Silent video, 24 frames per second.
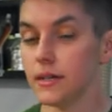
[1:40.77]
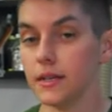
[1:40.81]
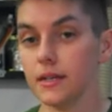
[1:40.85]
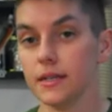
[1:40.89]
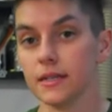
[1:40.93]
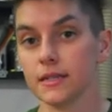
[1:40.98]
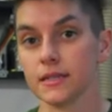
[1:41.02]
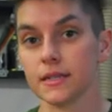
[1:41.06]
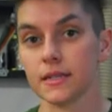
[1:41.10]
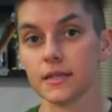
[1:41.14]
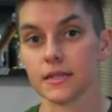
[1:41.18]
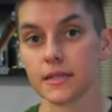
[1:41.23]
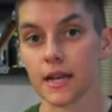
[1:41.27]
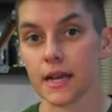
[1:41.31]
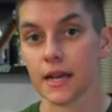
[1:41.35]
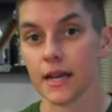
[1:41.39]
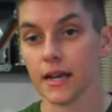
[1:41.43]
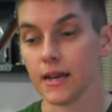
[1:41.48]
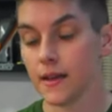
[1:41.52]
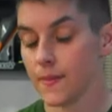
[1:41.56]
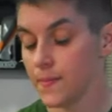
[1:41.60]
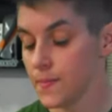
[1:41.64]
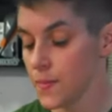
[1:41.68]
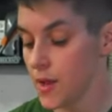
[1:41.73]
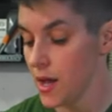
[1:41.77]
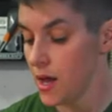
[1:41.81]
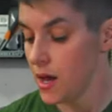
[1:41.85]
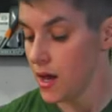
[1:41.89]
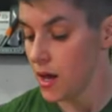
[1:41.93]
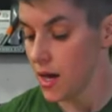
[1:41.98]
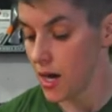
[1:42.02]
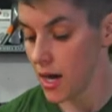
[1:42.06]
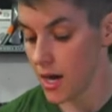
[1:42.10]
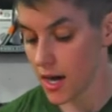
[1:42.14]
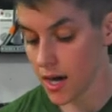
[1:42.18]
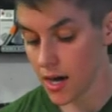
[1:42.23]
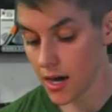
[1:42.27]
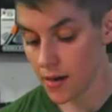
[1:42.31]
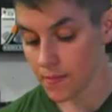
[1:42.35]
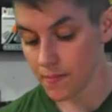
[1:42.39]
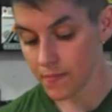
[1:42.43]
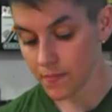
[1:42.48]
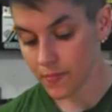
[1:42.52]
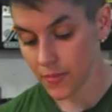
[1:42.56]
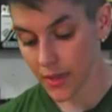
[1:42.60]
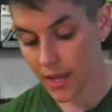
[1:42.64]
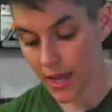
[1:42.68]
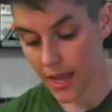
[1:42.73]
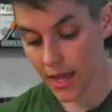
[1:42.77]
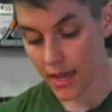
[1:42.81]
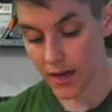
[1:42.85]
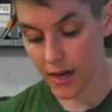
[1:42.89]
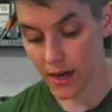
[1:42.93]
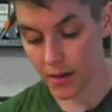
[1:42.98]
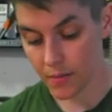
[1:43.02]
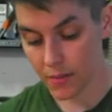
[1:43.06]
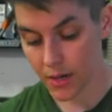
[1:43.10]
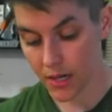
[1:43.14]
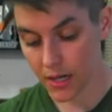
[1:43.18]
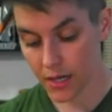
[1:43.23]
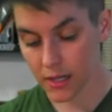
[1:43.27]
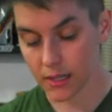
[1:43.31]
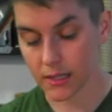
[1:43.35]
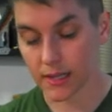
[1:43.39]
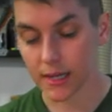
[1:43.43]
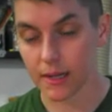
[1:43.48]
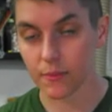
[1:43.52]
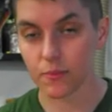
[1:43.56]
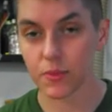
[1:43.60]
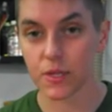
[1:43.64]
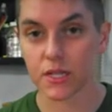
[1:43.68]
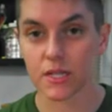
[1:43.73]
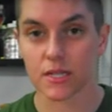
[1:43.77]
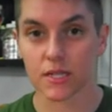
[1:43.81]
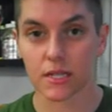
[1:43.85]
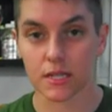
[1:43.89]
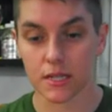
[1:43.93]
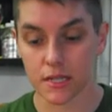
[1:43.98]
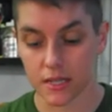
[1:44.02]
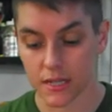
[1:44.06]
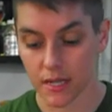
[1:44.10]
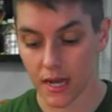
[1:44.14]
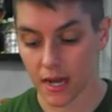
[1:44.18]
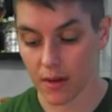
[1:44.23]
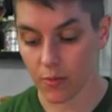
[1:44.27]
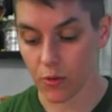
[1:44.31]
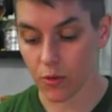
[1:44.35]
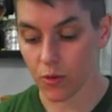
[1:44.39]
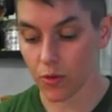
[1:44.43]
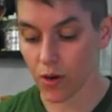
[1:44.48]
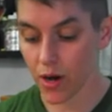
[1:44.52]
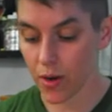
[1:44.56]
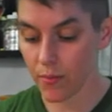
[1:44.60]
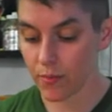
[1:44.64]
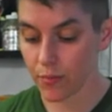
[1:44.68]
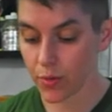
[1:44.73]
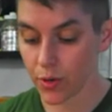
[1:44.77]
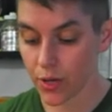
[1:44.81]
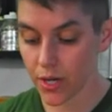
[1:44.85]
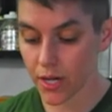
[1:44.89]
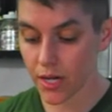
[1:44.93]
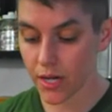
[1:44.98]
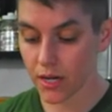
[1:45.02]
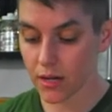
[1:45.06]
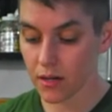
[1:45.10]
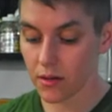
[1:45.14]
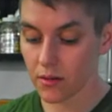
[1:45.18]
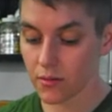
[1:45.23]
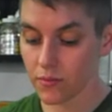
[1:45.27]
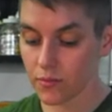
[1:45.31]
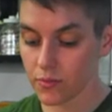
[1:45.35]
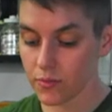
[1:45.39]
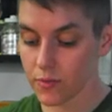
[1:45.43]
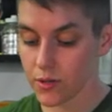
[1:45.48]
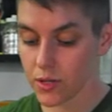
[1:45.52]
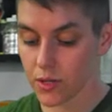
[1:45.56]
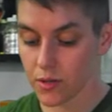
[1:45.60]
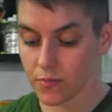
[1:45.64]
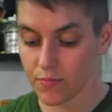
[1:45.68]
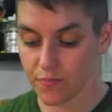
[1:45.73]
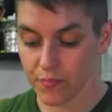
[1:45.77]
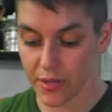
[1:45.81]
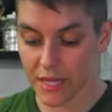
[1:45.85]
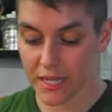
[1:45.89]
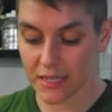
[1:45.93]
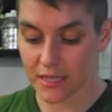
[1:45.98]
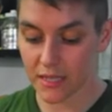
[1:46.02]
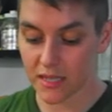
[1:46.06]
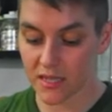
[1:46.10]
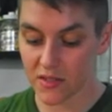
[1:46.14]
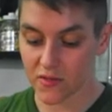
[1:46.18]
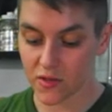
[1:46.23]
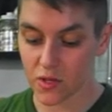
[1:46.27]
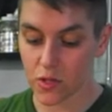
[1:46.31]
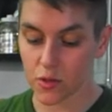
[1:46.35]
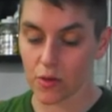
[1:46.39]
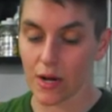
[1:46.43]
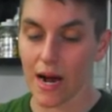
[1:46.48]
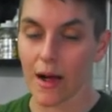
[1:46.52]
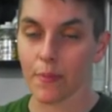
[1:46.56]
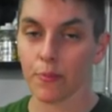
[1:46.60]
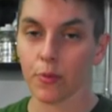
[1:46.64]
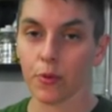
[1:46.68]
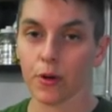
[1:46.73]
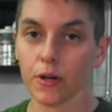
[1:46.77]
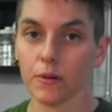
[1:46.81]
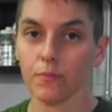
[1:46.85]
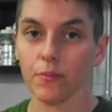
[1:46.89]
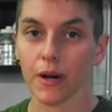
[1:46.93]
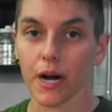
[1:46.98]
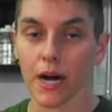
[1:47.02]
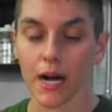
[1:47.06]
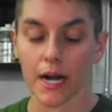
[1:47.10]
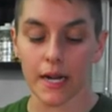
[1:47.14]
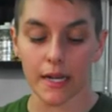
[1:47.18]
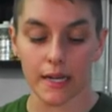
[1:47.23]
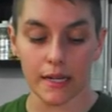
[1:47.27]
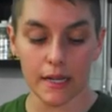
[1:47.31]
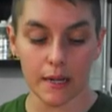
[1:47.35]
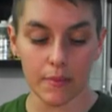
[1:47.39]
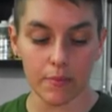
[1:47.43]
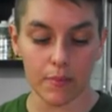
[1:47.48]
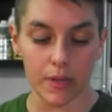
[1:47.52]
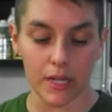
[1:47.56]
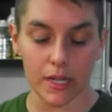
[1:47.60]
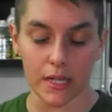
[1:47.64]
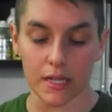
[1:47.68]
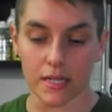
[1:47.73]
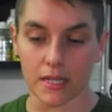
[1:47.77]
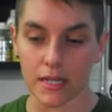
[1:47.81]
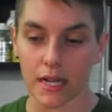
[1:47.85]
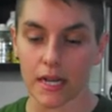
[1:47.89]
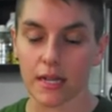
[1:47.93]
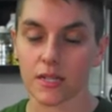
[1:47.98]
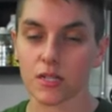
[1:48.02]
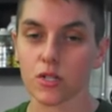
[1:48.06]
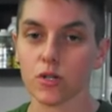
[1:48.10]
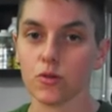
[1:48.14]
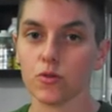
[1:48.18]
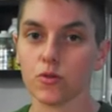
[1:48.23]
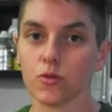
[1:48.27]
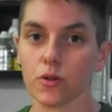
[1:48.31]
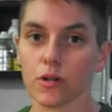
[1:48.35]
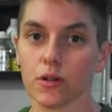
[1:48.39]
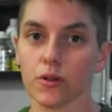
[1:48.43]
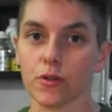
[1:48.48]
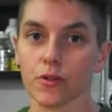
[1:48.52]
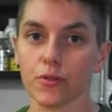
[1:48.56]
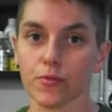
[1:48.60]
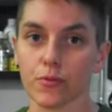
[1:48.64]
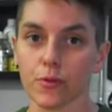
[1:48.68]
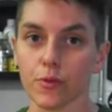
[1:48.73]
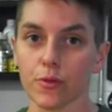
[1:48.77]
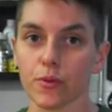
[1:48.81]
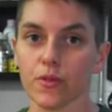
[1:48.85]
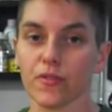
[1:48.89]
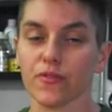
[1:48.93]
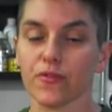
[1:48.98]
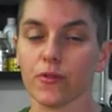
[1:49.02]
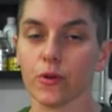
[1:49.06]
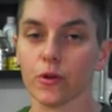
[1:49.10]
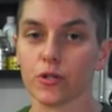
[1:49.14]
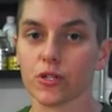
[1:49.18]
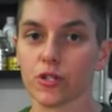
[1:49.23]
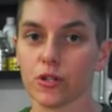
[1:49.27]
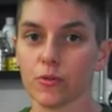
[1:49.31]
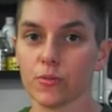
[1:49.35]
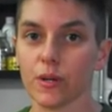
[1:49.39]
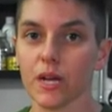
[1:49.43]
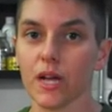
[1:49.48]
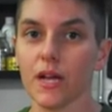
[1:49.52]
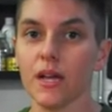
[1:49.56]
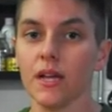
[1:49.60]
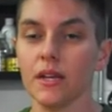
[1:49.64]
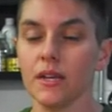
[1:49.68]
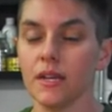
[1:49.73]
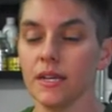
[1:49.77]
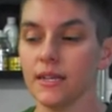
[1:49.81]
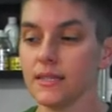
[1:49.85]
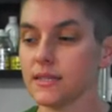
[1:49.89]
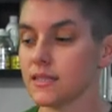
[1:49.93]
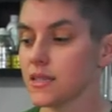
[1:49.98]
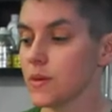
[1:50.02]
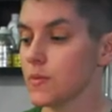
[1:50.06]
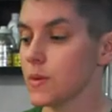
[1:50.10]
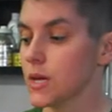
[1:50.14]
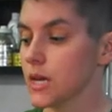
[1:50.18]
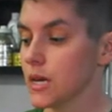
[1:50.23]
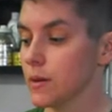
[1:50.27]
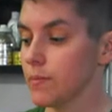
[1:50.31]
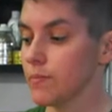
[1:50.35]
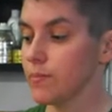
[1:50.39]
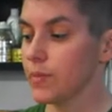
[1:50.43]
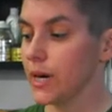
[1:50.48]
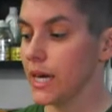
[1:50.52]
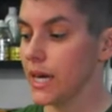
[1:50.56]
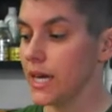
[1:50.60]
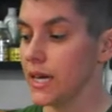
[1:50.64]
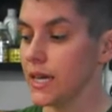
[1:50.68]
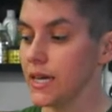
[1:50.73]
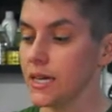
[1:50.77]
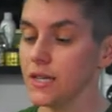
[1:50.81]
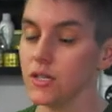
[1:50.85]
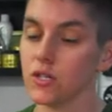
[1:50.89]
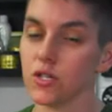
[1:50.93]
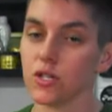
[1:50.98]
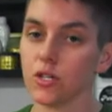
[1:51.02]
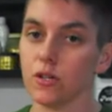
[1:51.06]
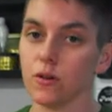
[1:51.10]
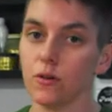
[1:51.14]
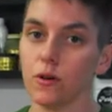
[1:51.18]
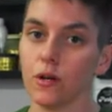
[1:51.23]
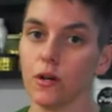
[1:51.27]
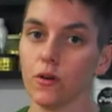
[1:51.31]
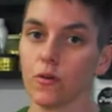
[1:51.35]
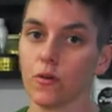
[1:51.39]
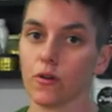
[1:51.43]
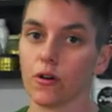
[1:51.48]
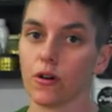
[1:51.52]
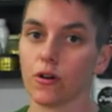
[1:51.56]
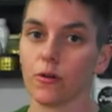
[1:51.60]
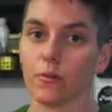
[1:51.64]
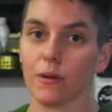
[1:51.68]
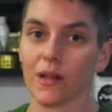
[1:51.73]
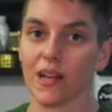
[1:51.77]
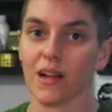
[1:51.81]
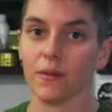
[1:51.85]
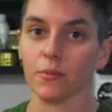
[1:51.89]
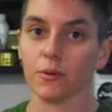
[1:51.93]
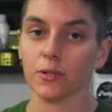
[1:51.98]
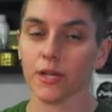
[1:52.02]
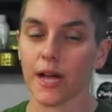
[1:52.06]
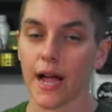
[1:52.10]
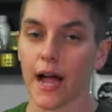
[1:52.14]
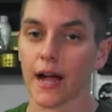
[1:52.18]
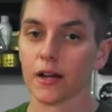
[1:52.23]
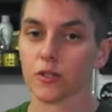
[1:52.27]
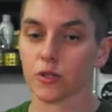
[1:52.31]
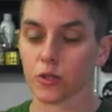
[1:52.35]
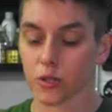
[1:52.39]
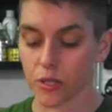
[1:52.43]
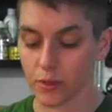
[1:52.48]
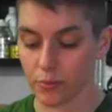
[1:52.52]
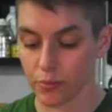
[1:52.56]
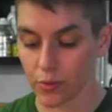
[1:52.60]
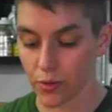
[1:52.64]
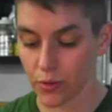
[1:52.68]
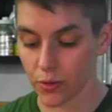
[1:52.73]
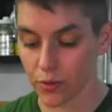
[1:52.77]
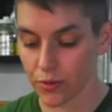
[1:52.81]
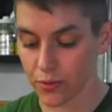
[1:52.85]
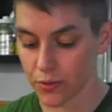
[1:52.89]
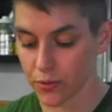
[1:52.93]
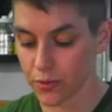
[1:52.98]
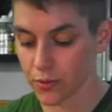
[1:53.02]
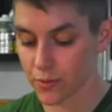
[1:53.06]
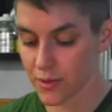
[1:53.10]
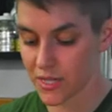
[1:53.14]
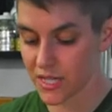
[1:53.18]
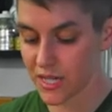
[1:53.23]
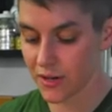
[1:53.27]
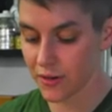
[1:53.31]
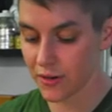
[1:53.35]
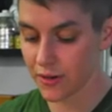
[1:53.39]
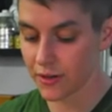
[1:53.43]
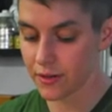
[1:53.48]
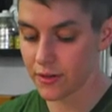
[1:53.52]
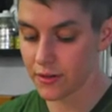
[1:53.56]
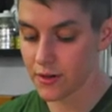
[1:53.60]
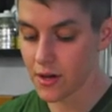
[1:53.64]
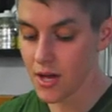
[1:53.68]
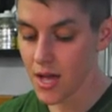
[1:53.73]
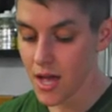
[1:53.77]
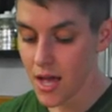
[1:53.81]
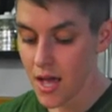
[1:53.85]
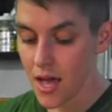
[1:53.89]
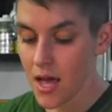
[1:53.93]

It's this guy. Um, and I'm gonna clamp this to the table. I'm putting pieces of scrap wood behind it because as you drill through with a Forstner bit, it needs something to bite into in order to be able to actually pull through the material.